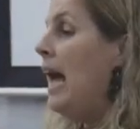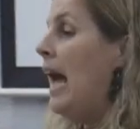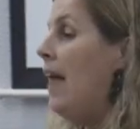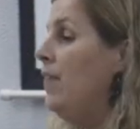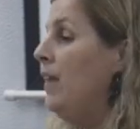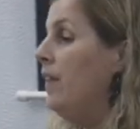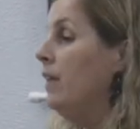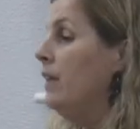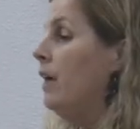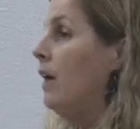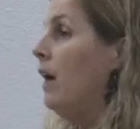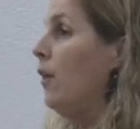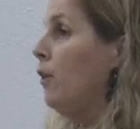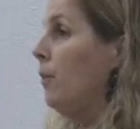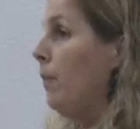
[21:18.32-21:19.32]
and then the
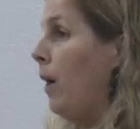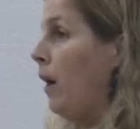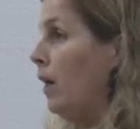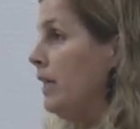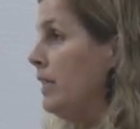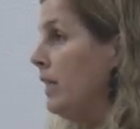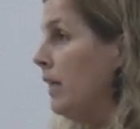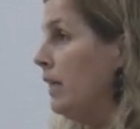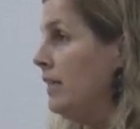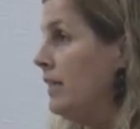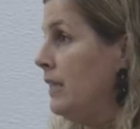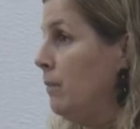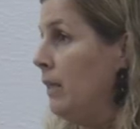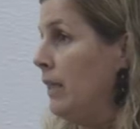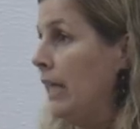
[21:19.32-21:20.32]
other part is gonna
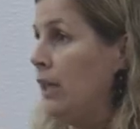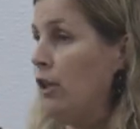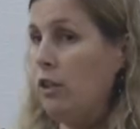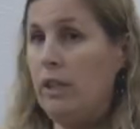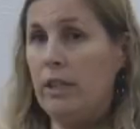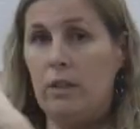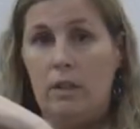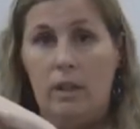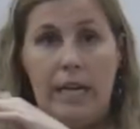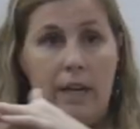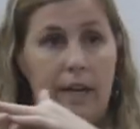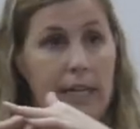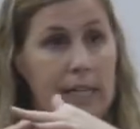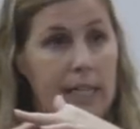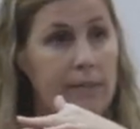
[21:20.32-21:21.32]
stimulate your clitoral
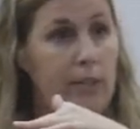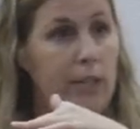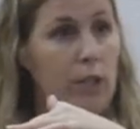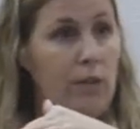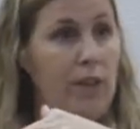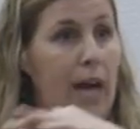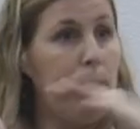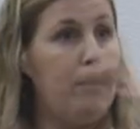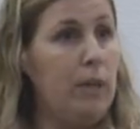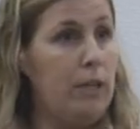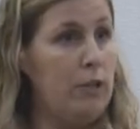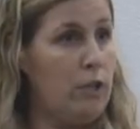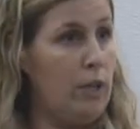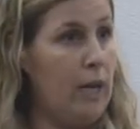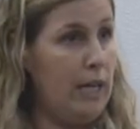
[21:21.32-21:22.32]
area, giving you that
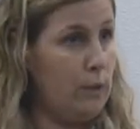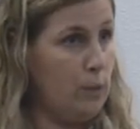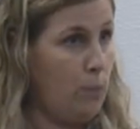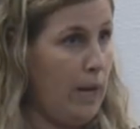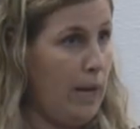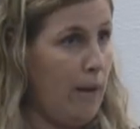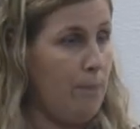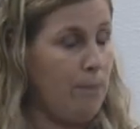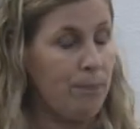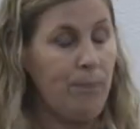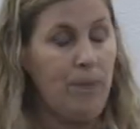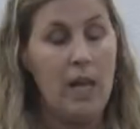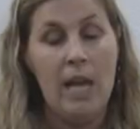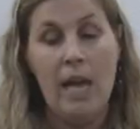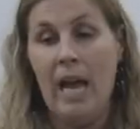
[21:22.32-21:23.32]
pleasure as well.
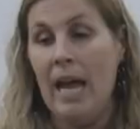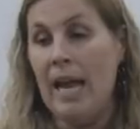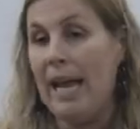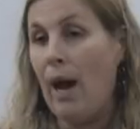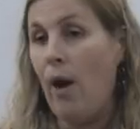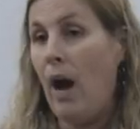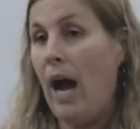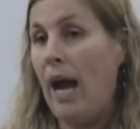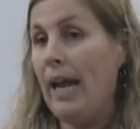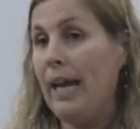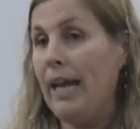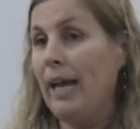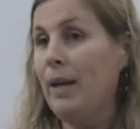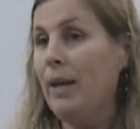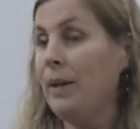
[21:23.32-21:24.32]
Now,
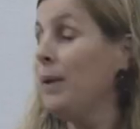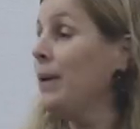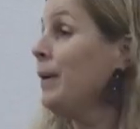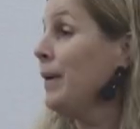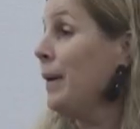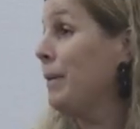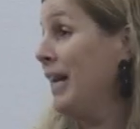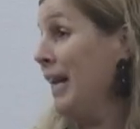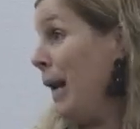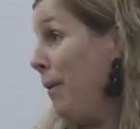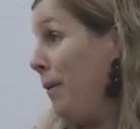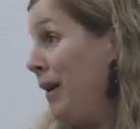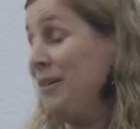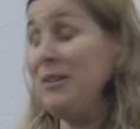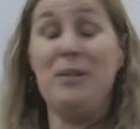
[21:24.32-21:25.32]
I am gonna
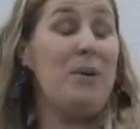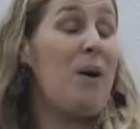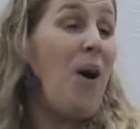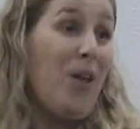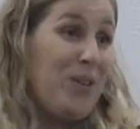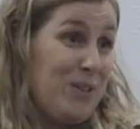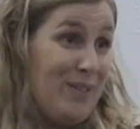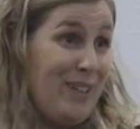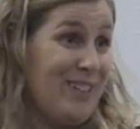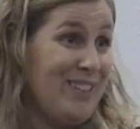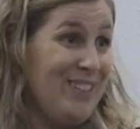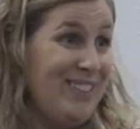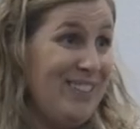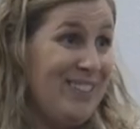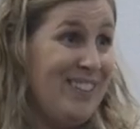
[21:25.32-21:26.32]
come around to all of
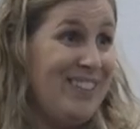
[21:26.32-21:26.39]
you